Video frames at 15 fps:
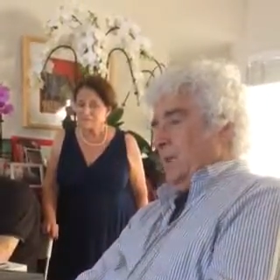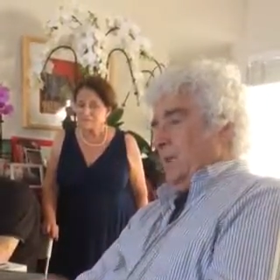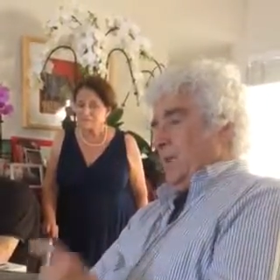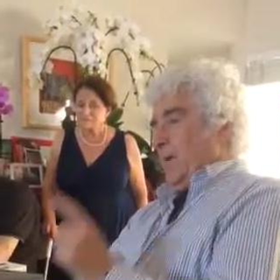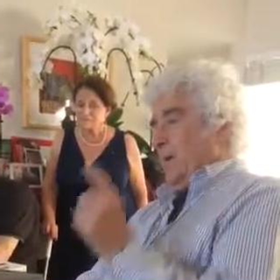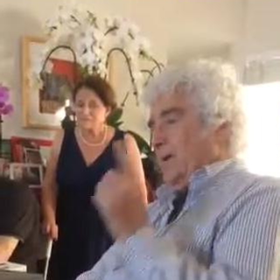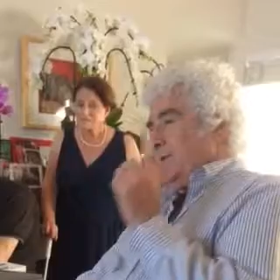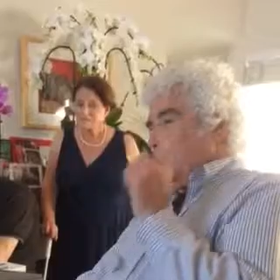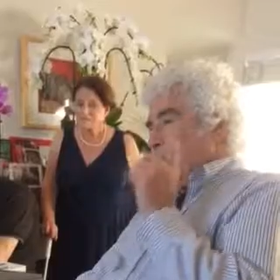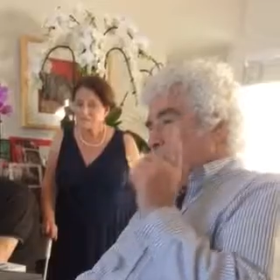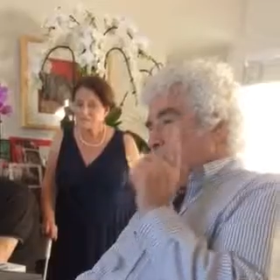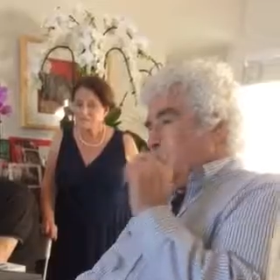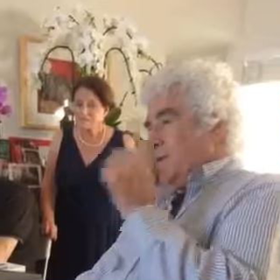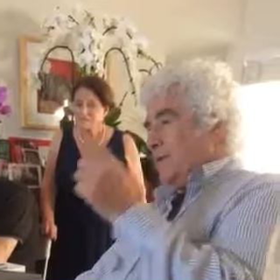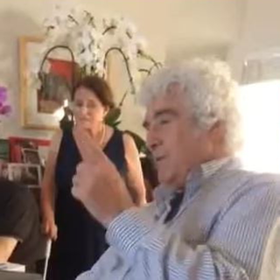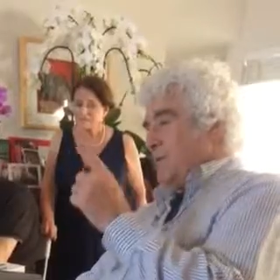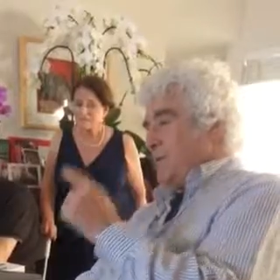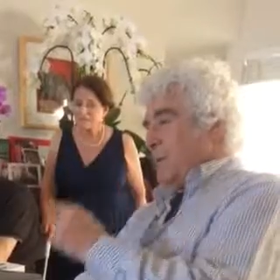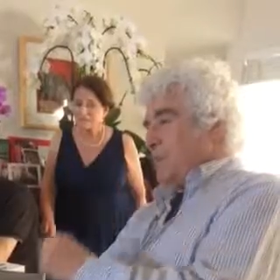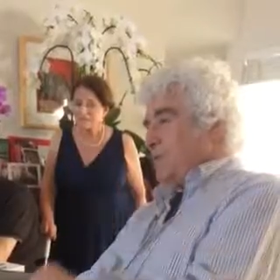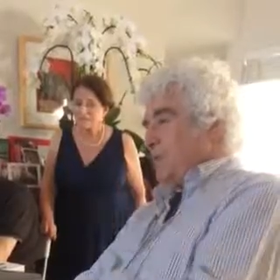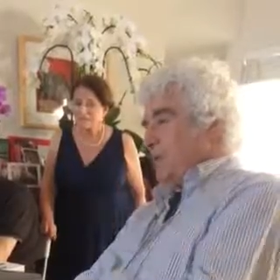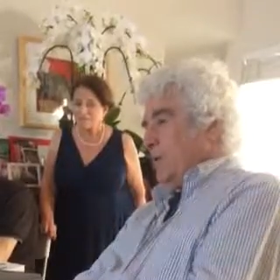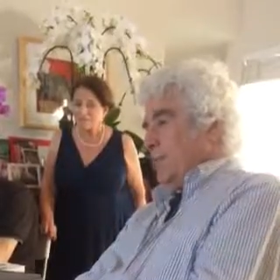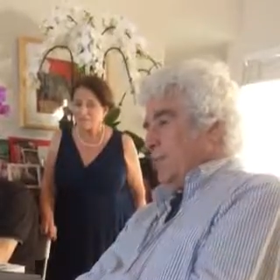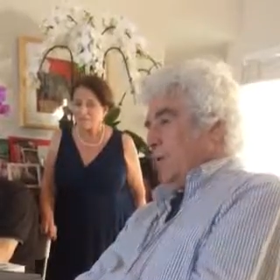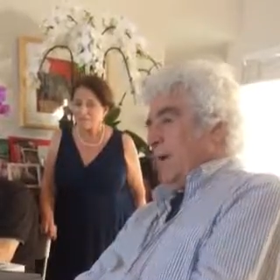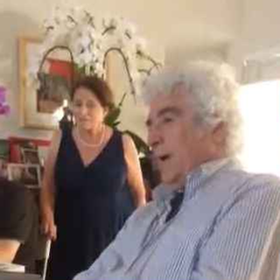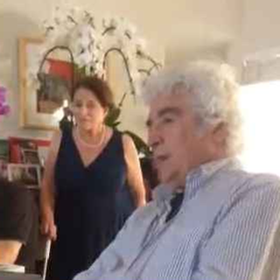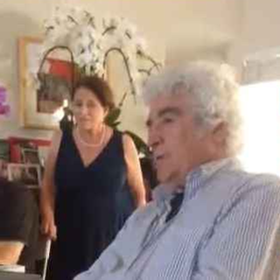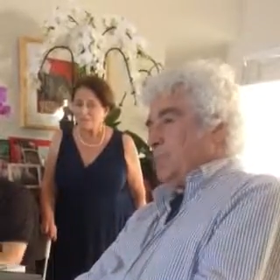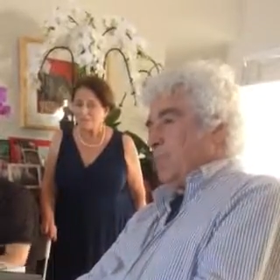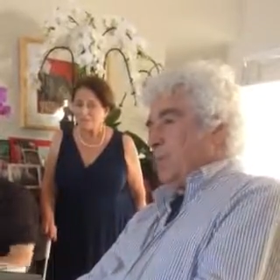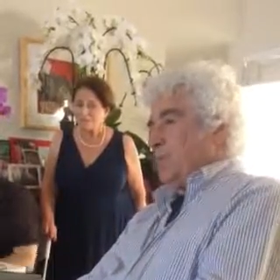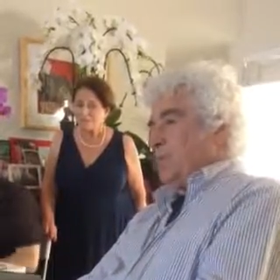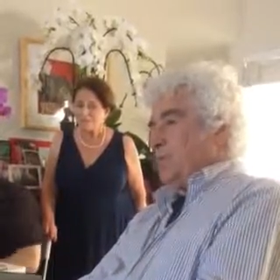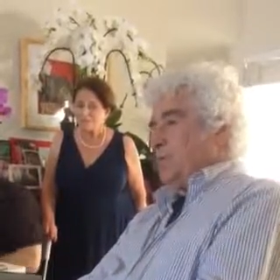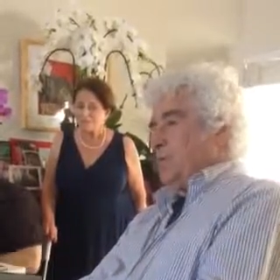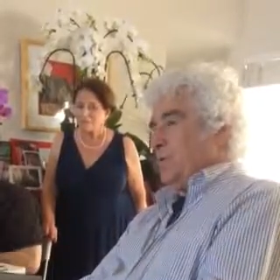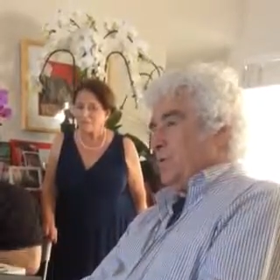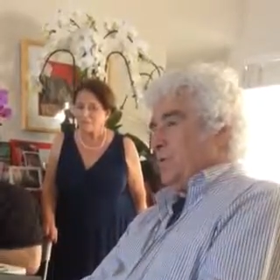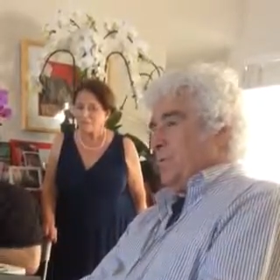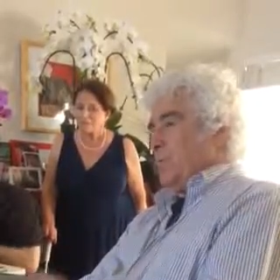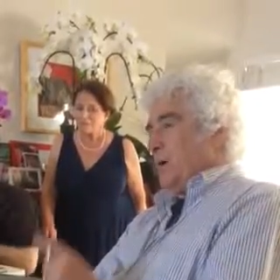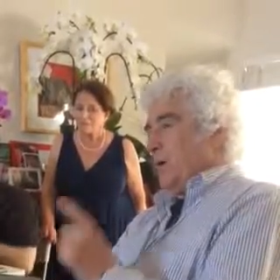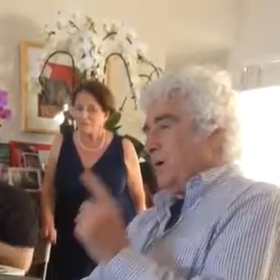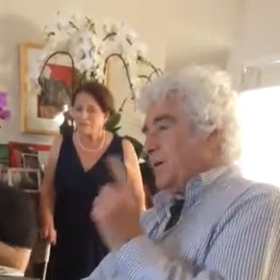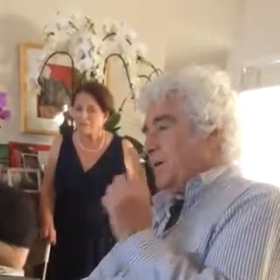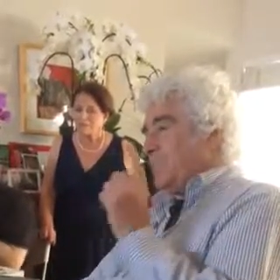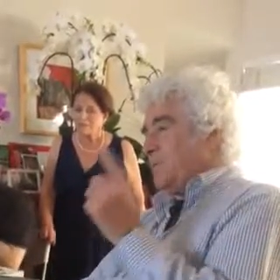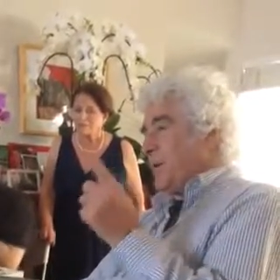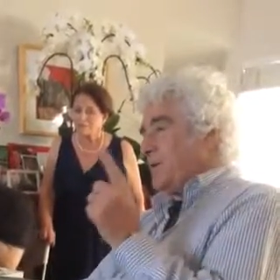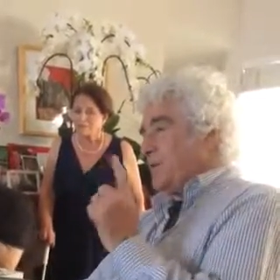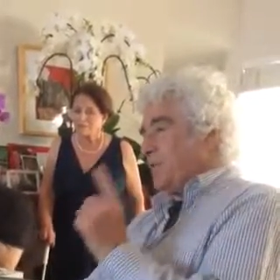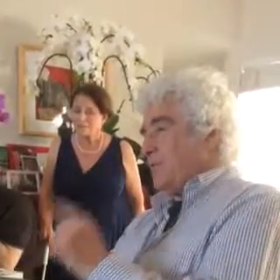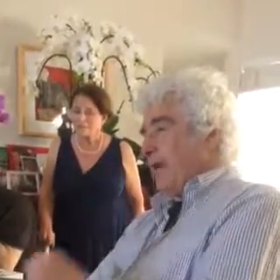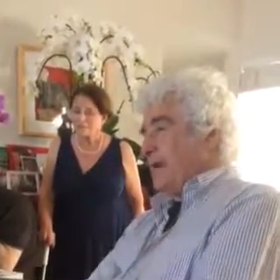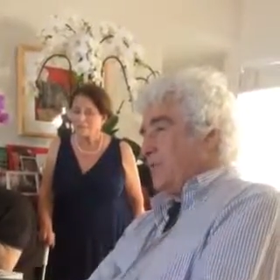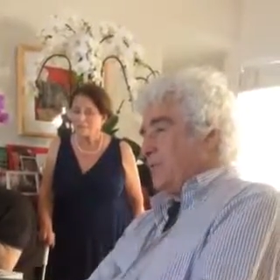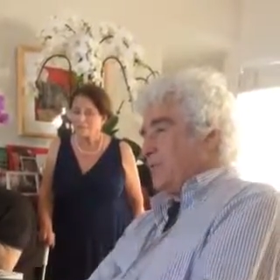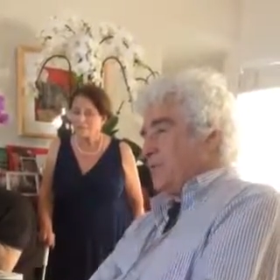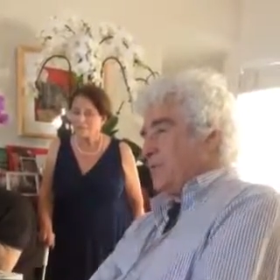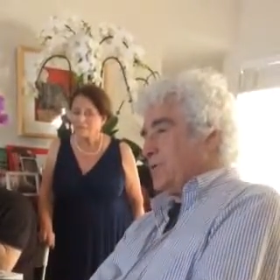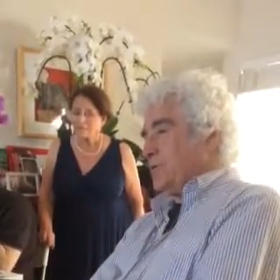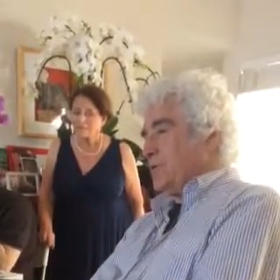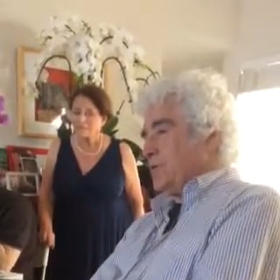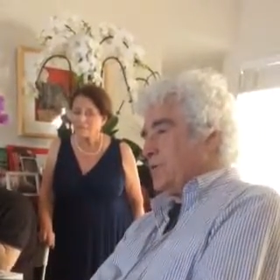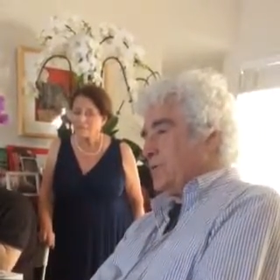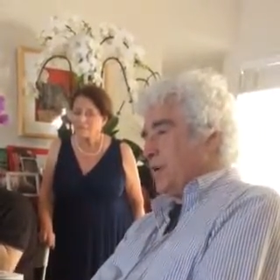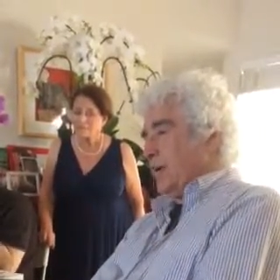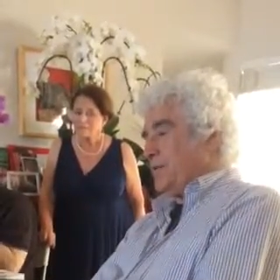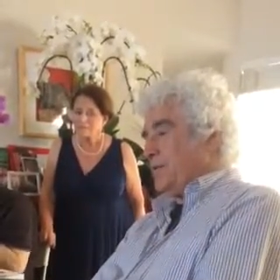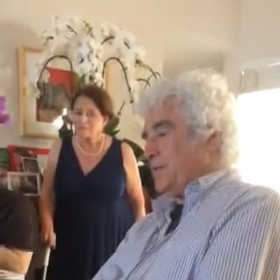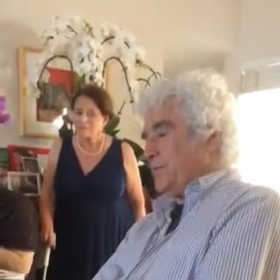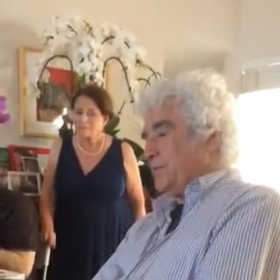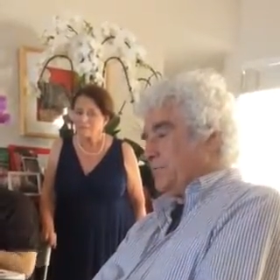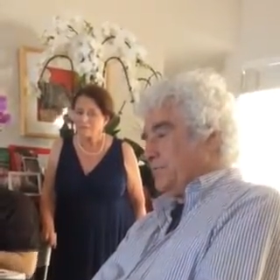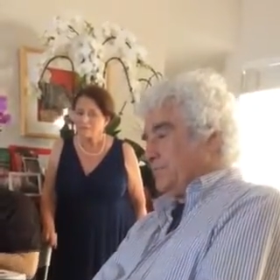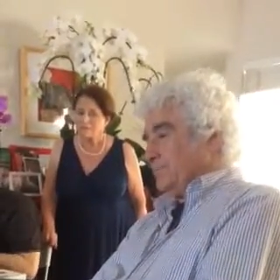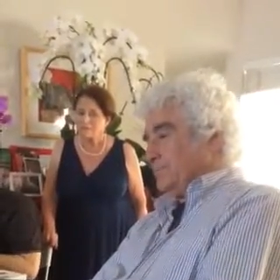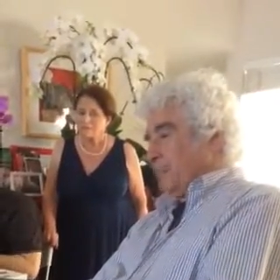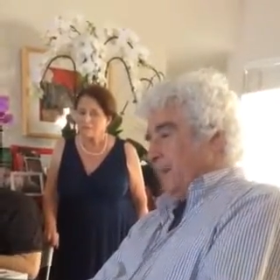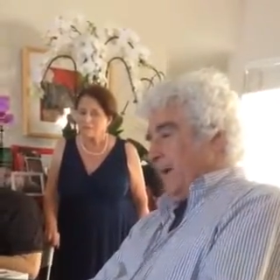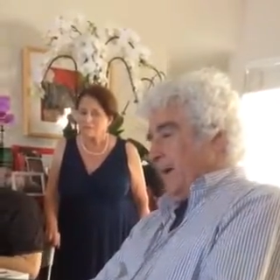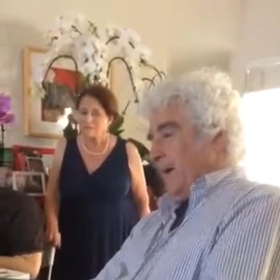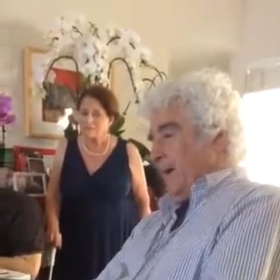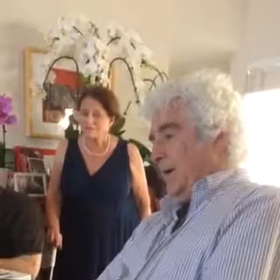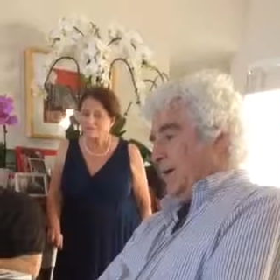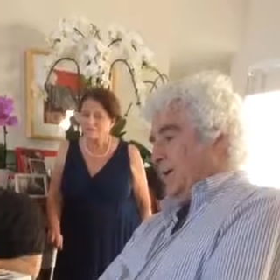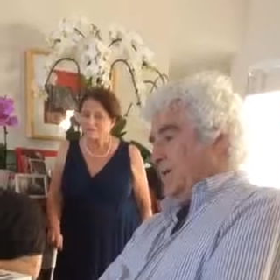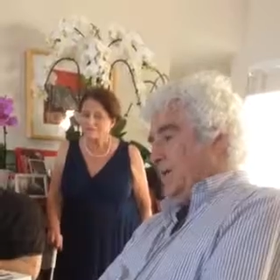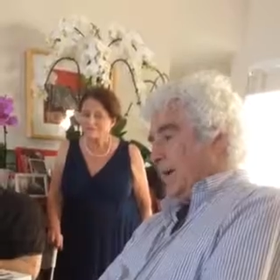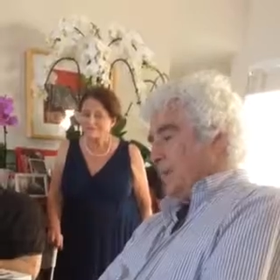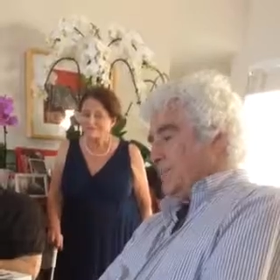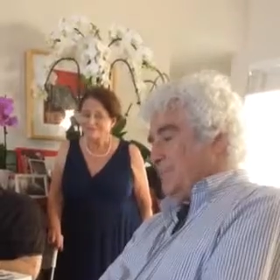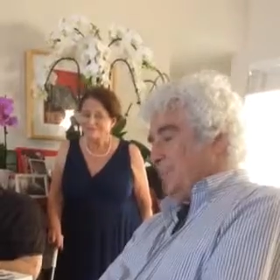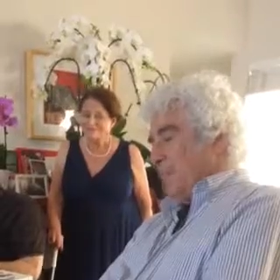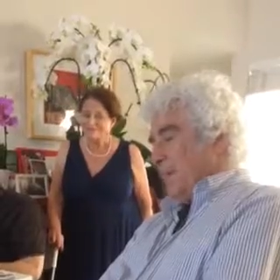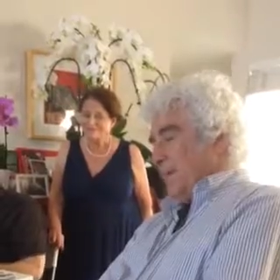reminds me very much of when I spoke to the American Manufacturers Association. He said,